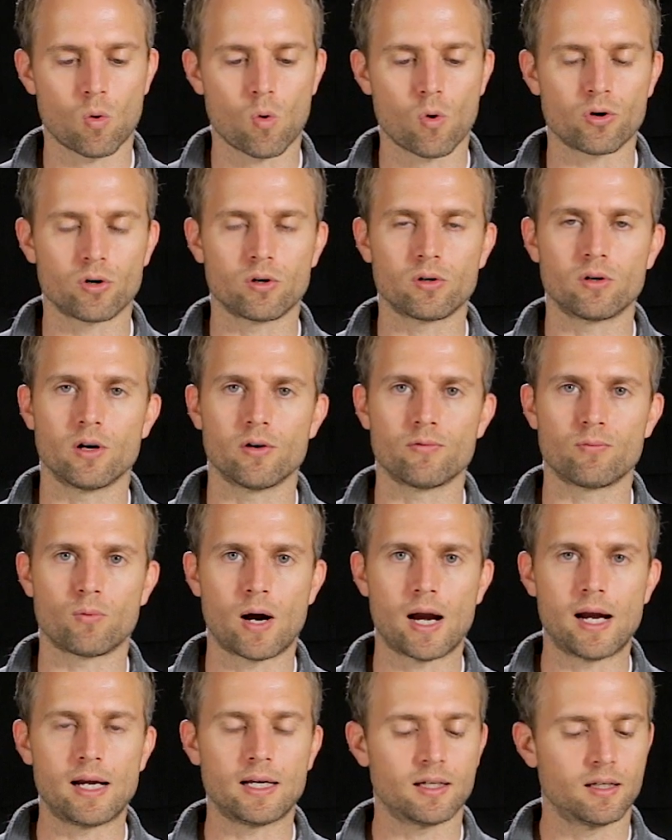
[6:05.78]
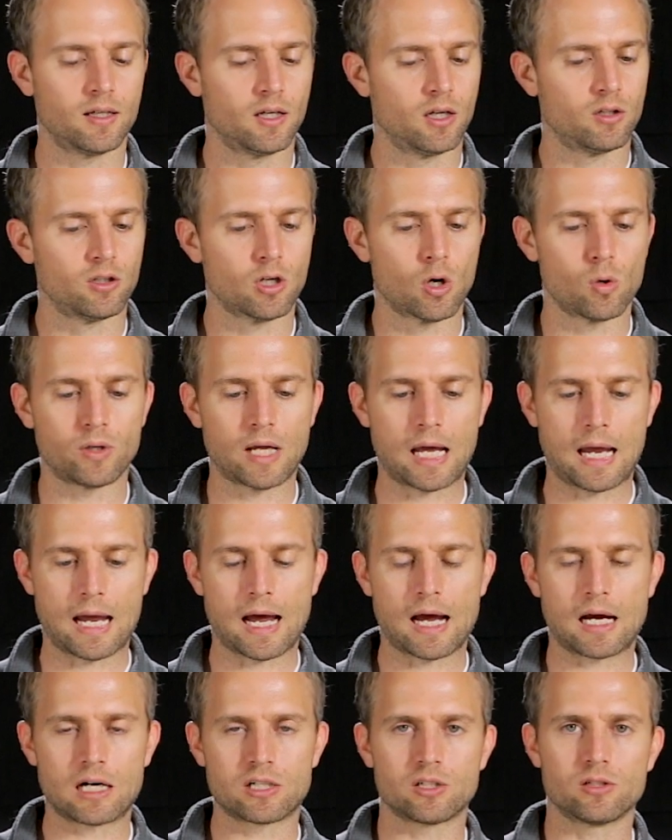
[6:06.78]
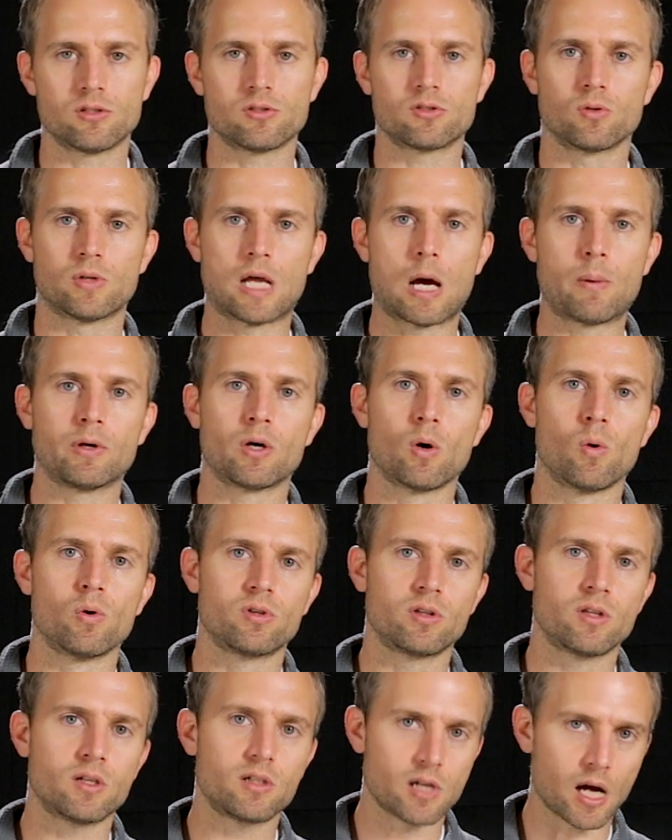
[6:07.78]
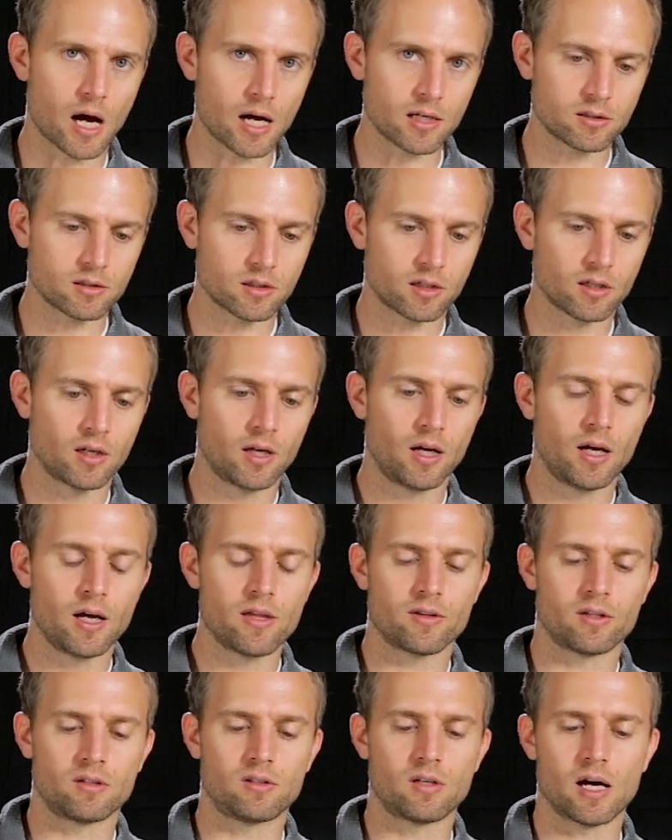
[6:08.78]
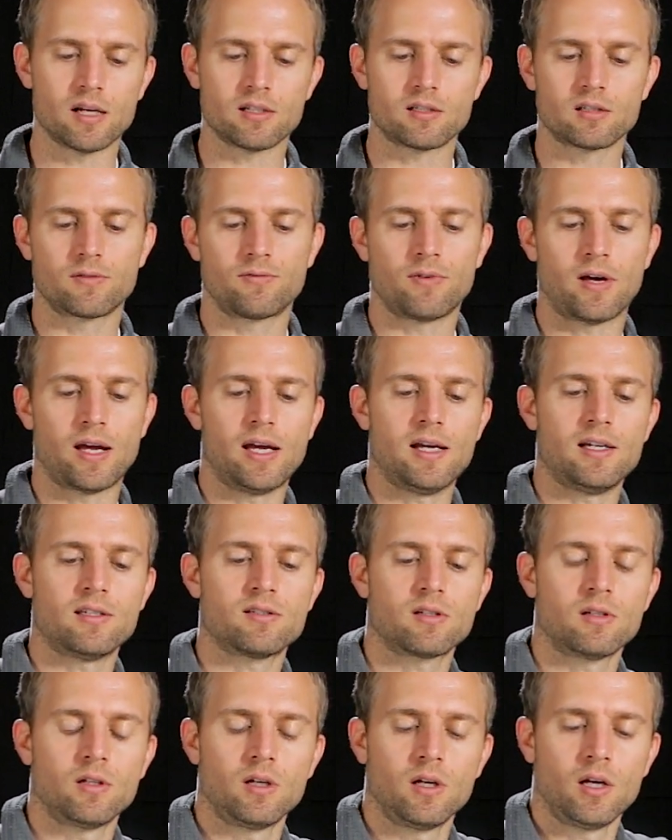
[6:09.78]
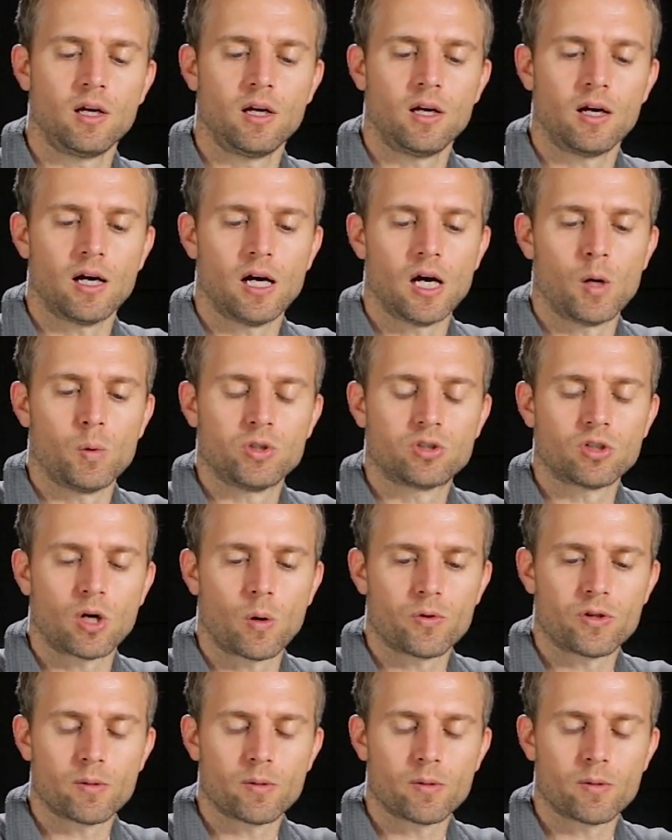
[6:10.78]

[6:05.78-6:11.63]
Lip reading: order of rank. No day actions, so now we go into the dusk phase. We start